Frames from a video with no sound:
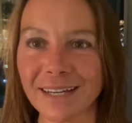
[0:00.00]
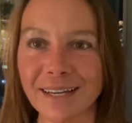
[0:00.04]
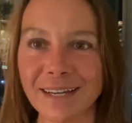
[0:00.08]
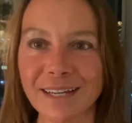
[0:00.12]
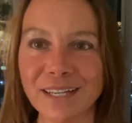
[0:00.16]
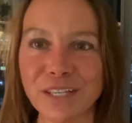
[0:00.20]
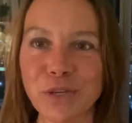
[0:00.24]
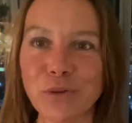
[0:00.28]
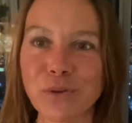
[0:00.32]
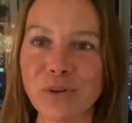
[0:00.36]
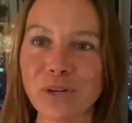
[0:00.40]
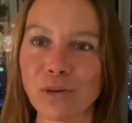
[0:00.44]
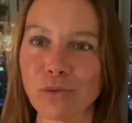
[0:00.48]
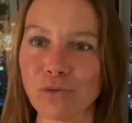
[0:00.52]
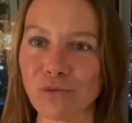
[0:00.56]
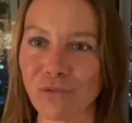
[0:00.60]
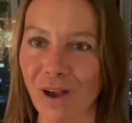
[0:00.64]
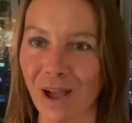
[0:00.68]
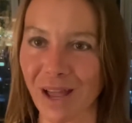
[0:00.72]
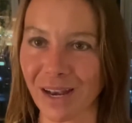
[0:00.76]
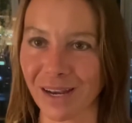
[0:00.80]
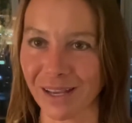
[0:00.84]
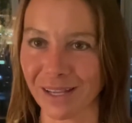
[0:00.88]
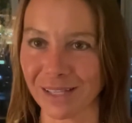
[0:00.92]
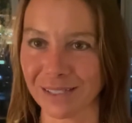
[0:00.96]
you can
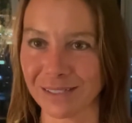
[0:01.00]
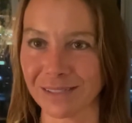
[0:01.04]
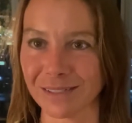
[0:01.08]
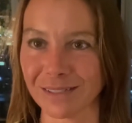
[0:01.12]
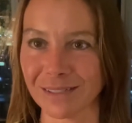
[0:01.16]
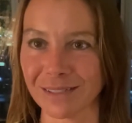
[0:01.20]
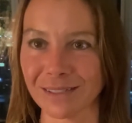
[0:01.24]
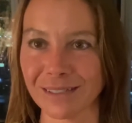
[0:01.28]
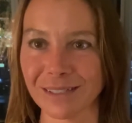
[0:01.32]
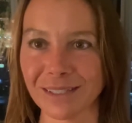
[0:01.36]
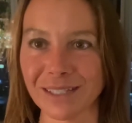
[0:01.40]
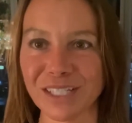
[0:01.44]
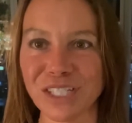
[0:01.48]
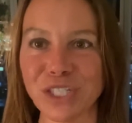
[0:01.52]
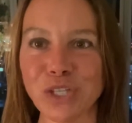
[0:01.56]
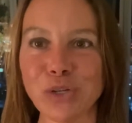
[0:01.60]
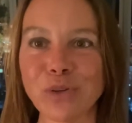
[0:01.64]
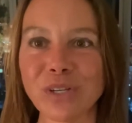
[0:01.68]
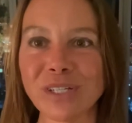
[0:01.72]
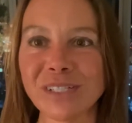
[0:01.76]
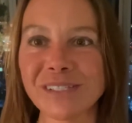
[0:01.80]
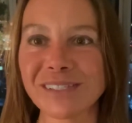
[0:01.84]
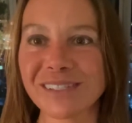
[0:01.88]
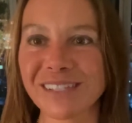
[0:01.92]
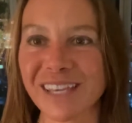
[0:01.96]
run it. You
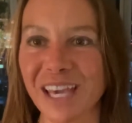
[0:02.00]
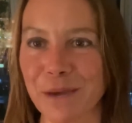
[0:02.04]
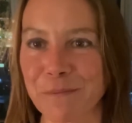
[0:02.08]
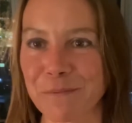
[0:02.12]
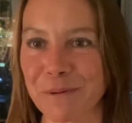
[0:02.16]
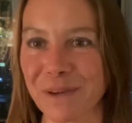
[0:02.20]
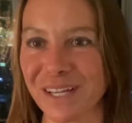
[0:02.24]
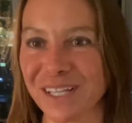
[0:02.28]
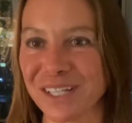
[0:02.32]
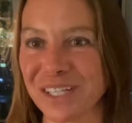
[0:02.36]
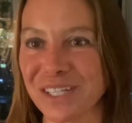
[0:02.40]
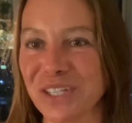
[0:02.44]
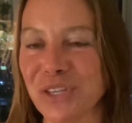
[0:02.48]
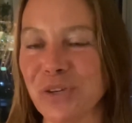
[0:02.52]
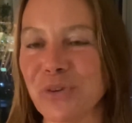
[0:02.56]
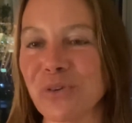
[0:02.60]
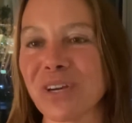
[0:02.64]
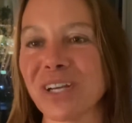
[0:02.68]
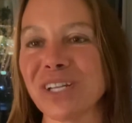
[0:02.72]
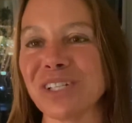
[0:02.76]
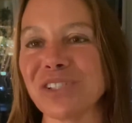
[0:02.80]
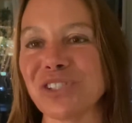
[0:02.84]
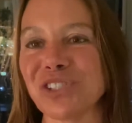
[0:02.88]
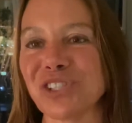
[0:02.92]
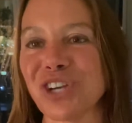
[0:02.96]
can skip it, you
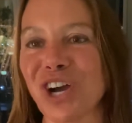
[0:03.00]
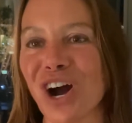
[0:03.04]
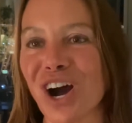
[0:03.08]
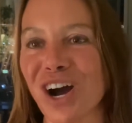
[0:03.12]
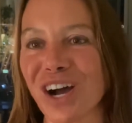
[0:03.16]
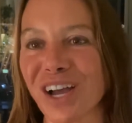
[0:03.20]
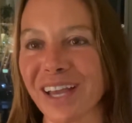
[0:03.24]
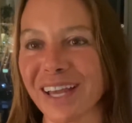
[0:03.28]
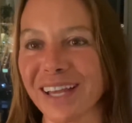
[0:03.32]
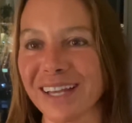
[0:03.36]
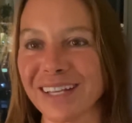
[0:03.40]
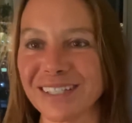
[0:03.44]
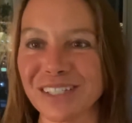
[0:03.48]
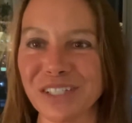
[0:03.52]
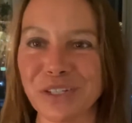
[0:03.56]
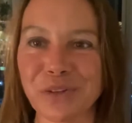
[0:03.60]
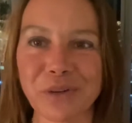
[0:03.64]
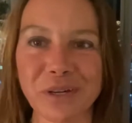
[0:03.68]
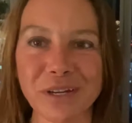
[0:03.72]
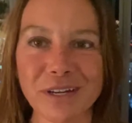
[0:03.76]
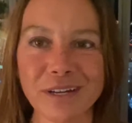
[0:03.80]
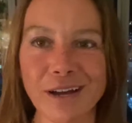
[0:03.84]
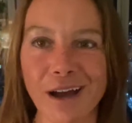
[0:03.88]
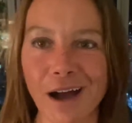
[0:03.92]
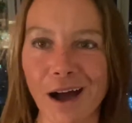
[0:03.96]
can jog it, you
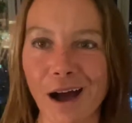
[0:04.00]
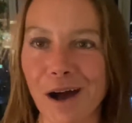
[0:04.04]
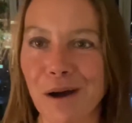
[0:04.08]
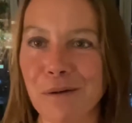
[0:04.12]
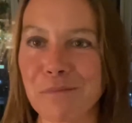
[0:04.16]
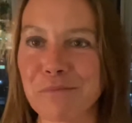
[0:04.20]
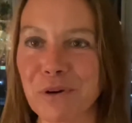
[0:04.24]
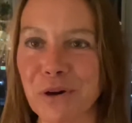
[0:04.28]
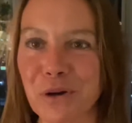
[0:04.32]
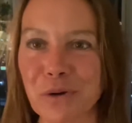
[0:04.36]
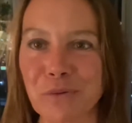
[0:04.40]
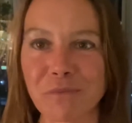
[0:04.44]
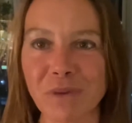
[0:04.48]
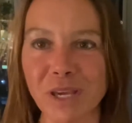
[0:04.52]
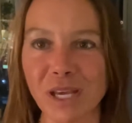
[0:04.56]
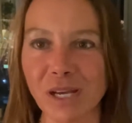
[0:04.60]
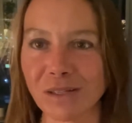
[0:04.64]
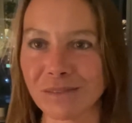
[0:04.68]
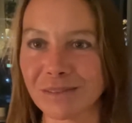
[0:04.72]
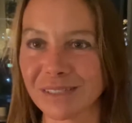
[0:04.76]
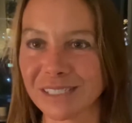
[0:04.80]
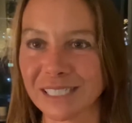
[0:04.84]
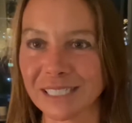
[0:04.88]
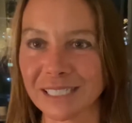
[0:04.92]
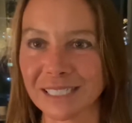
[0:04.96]
can combo meal
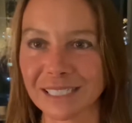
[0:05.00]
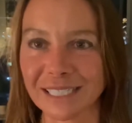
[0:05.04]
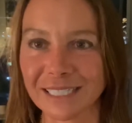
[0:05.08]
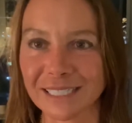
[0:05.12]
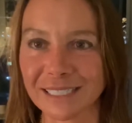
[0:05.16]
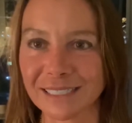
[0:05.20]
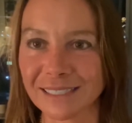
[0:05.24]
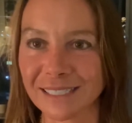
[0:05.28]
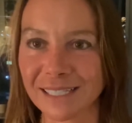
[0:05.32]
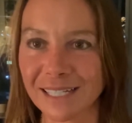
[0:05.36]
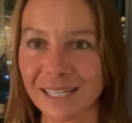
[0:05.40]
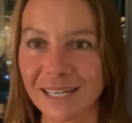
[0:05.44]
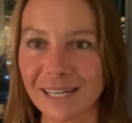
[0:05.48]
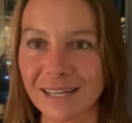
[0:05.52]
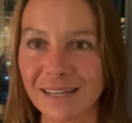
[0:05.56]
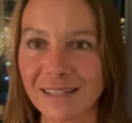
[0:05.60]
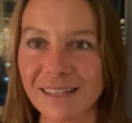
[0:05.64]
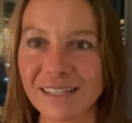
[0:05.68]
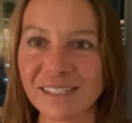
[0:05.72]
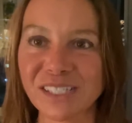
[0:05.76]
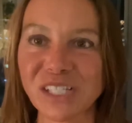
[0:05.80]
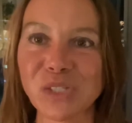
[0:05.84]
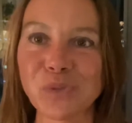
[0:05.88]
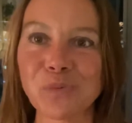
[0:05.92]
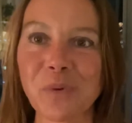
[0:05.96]
deal it.
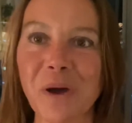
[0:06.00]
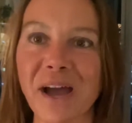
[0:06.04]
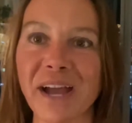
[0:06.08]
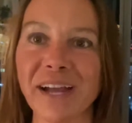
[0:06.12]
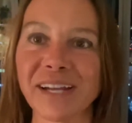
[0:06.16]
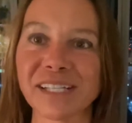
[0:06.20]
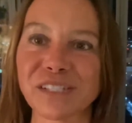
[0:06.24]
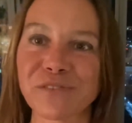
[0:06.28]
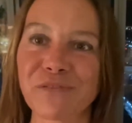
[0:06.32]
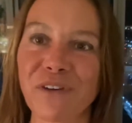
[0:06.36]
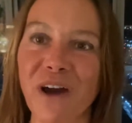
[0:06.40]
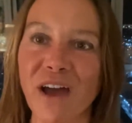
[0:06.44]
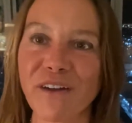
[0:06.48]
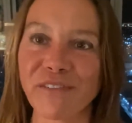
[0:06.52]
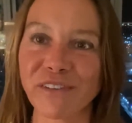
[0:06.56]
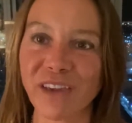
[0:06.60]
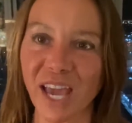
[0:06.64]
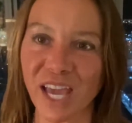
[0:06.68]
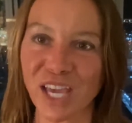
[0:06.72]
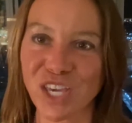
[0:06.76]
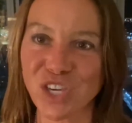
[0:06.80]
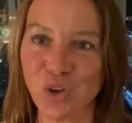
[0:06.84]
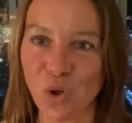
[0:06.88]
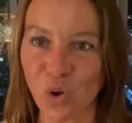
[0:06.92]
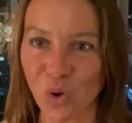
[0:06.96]
This is why it's
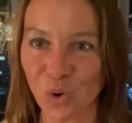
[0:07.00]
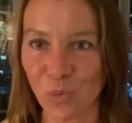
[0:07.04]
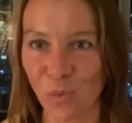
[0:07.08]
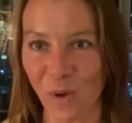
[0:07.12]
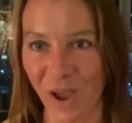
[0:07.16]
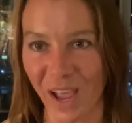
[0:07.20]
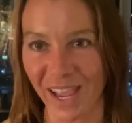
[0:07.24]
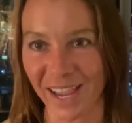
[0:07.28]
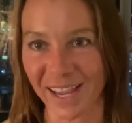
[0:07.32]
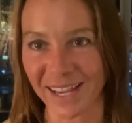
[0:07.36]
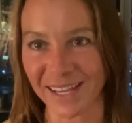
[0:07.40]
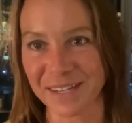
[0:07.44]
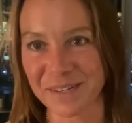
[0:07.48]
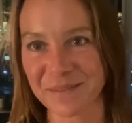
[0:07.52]
5K your way.